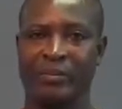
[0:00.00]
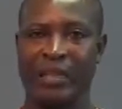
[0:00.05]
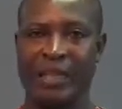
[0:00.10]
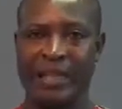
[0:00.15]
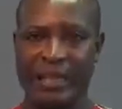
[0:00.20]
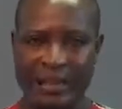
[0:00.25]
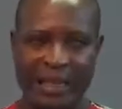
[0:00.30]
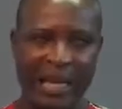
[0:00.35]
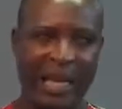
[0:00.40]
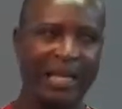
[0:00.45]

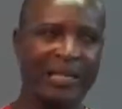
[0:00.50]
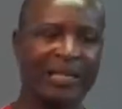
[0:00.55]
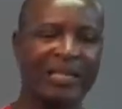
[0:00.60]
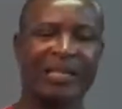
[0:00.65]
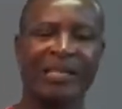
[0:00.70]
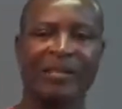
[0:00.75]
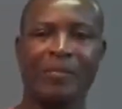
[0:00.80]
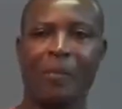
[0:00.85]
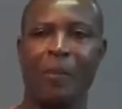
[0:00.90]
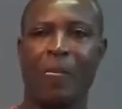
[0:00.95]
And
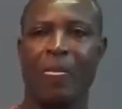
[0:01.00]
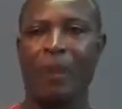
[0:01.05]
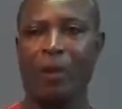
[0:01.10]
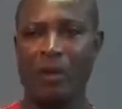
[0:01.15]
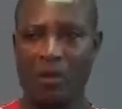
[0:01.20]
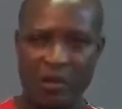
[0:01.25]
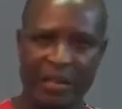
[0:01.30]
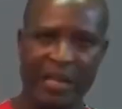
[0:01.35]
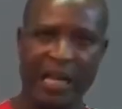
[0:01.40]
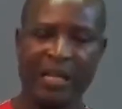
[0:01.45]
that
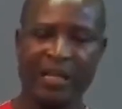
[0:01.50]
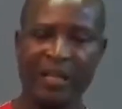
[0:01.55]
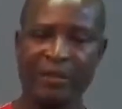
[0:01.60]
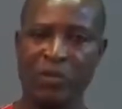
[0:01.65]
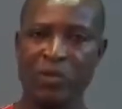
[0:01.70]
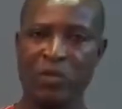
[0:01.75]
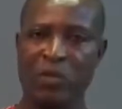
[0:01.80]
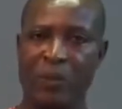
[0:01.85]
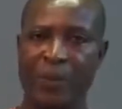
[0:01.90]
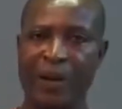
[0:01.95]
they are
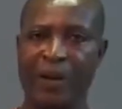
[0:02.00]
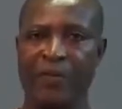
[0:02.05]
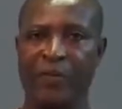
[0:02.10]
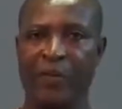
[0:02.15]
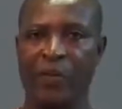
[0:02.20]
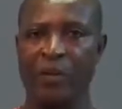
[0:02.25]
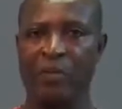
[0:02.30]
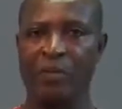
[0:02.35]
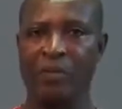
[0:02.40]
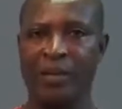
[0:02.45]
able to
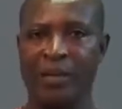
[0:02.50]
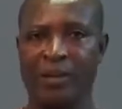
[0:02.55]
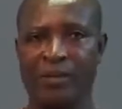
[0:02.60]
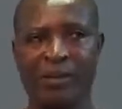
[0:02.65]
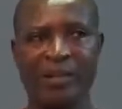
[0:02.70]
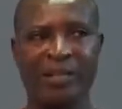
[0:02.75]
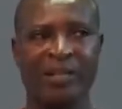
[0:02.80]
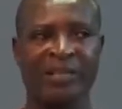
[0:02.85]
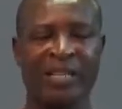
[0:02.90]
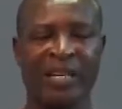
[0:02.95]
perform, and
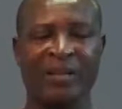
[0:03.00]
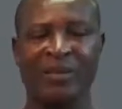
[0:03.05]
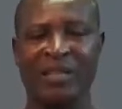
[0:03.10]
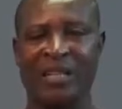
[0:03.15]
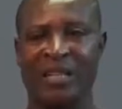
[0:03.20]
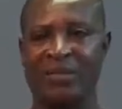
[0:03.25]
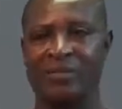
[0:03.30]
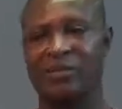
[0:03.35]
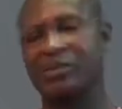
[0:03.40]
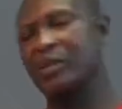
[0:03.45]
when the time
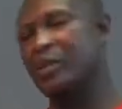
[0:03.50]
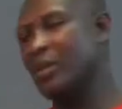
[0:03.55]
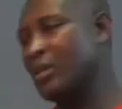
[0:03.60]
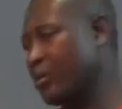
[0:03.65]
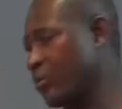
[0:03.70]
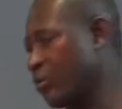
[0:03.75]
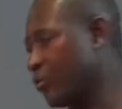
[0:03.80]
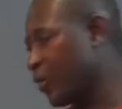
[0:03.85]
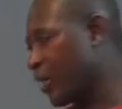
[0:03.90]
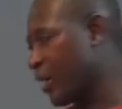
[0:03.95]
comes,
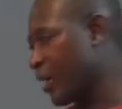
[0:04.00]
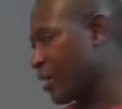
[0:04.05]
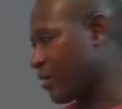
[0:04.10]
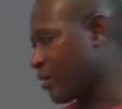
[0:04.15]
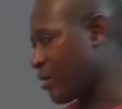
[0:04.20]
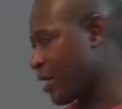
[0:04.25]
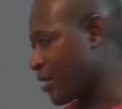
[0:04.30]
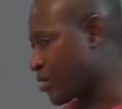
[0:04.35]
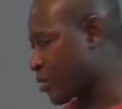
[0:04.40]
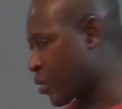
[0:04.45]
you find
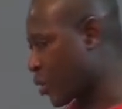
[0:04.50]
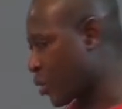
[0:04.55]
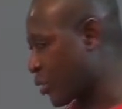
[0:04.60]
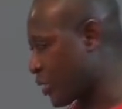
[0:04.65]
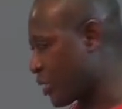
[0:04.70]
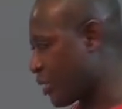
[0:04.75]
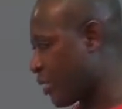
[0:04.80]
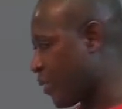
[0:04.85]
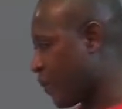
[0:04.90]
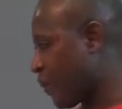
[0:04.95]
another
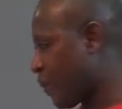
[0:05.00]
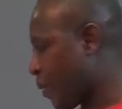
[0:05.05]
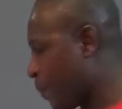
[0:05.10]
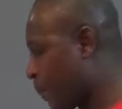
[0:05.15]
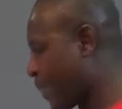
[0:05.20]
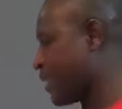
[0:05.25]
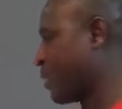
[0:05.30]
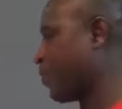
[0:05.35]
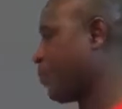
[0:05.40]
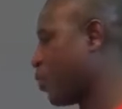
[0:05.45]
story.
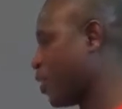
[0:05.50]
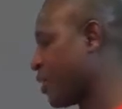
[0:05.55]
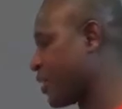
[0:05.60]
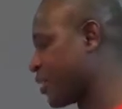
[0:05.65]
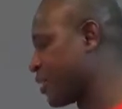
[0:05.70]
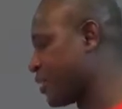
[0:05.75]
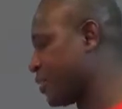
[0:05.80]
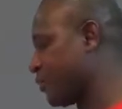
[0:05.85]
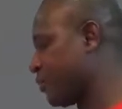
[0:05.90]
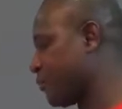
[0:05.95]

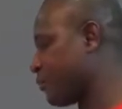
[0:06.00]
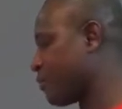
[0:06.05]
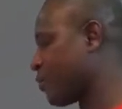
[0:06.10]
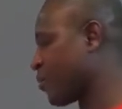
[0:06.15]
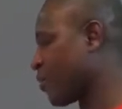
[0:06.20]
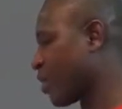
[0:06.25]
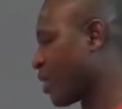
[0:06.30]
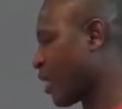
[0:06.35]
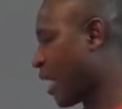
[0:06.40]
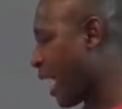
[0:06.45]
Manipulation
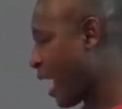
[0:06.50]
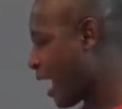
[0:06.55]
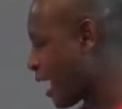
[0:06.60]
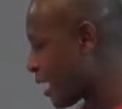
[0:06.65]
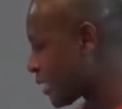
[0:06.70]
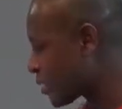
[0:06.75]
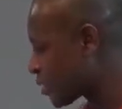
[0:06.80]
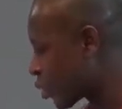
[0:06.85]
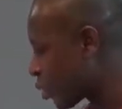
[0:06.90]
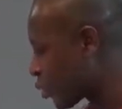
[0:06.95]

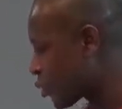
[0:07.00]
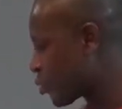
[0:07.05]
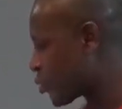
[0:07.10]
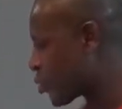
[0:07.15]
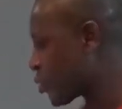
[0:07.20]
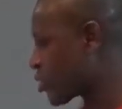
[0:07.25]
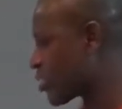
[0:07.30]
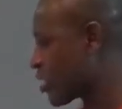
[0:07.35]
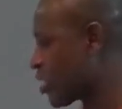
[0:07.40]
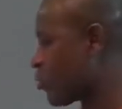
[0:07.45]
and
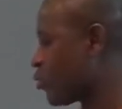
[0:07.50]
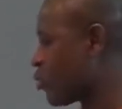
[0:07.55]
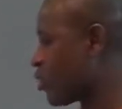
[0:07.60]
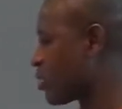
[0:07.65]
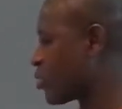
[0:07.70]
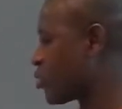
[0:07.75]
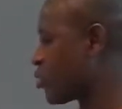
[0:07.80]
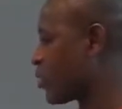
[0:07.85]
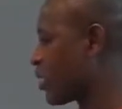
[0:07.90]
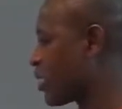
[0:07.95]
control
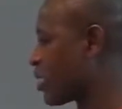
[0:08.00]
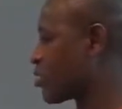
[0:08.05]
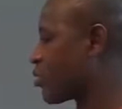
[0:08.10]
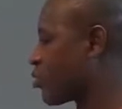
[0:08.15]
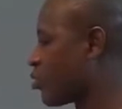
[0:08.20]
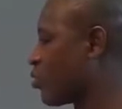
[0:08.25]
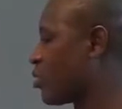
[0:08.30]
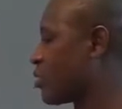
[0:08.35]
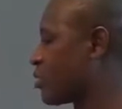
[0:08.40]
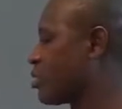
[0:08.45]
someone to get
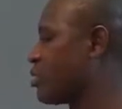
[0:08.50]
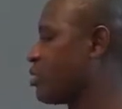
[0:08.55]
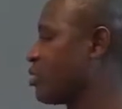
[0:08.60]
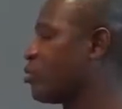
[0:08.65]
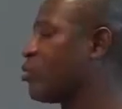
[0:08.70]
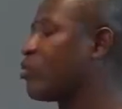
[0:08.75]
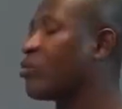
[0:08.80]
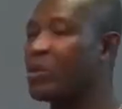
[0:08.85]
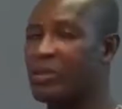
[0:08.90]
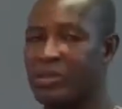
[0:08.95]
what you
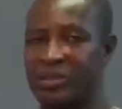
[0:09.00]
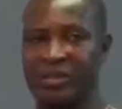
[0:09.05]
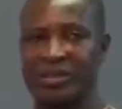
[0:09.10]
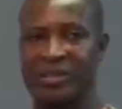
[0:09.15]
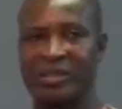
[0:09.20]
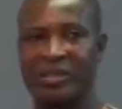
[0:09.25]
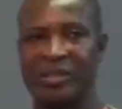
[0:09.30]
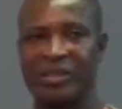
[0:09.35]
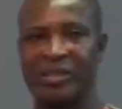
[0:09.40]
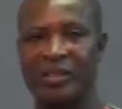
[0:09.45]

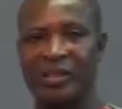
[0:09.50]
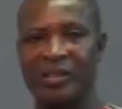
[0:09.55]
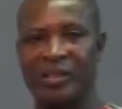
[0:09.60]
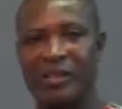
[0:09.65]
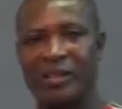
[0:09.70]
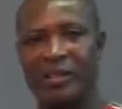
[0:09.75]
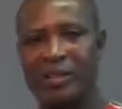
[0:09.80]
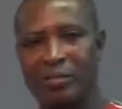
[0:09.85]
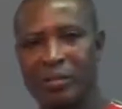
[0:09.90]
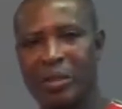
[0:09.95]
want.
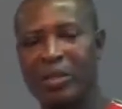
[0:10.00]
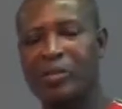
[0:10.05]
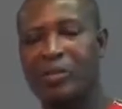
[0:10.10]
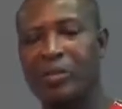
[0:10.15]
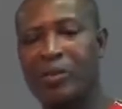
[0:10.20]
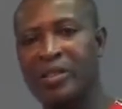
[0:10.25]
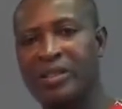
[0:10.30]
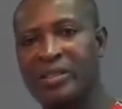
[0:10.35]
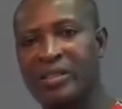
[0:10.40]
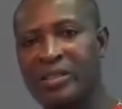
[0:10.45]

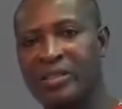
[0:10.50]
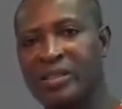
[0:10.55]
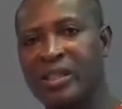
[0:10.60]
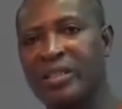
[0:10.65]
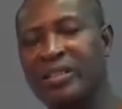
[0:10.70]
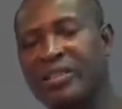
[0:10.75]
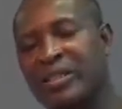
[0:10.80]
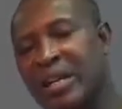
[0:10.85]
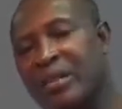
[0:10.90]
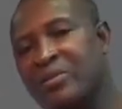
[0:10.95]
Manipulation.
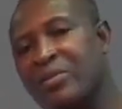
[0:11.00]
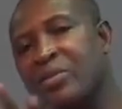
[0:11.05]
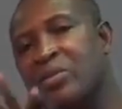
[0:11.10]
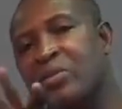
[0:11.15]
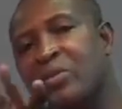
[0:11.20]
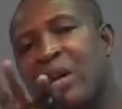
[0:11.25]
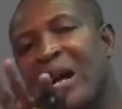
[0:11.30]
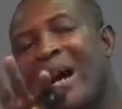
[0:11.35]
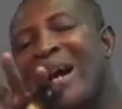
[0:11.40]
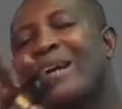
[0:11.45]
Sometimes
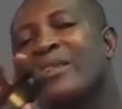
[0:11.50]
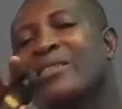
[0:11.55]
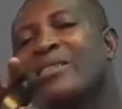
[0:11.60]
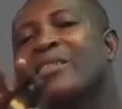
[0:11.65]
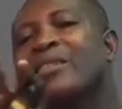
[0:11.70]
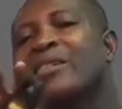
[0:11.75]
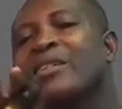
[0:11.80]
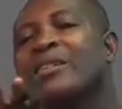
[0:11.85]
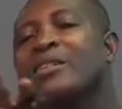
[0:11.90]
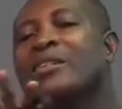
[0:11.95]
you hide
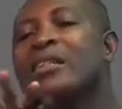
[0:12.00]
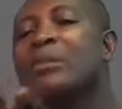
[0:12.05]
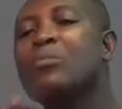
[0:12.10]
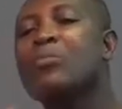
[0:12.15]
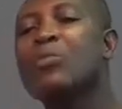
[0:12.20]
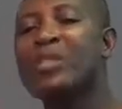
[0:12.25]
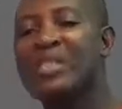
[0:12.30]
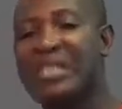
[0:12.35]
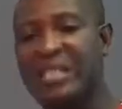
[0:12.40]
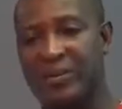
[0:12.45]
the
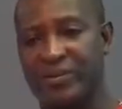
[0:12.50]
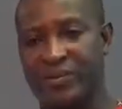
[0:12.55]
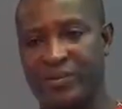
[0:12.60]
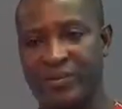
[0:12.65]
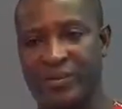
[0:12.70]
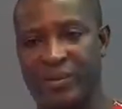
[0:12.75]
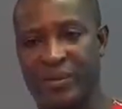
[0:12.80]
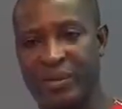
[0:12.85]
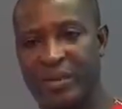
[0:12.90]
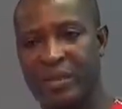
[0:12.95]
motive.
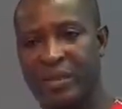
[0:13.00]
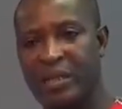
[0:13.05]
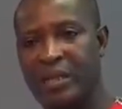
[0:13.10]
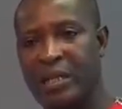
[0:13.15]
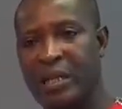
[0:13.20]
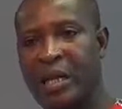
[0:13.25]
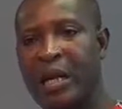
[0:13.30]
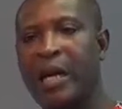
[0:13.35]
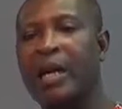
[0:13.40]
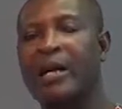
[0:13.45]

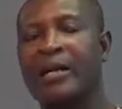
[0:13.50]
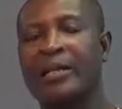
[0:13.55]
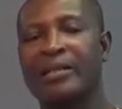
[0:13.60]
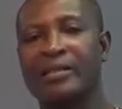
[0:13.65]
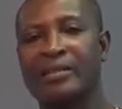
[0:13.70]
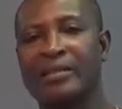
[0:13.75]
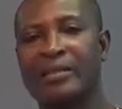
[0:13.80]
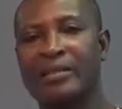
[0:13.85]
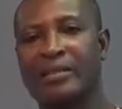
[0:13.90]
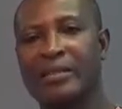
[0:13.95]

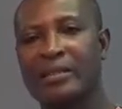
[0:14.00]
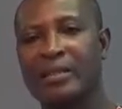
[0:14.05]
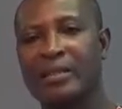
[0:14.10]
And